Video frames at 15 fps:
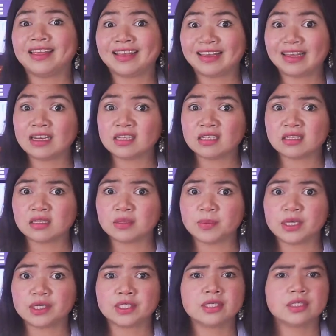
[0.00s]
in kidney disease
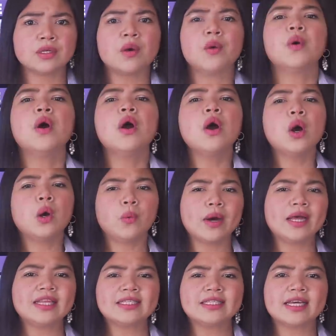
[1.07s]
patients. So
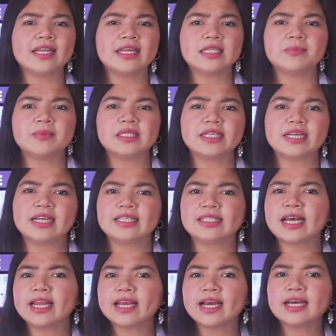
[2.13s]
what the study is basically
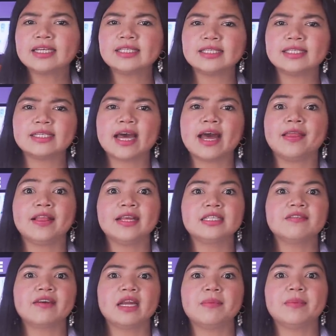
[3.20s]
telling us is that
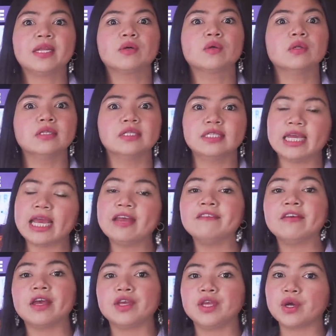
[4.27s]
this vitamin could
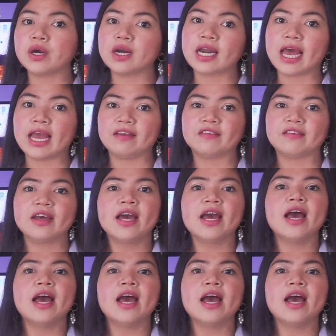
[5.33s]
save your life.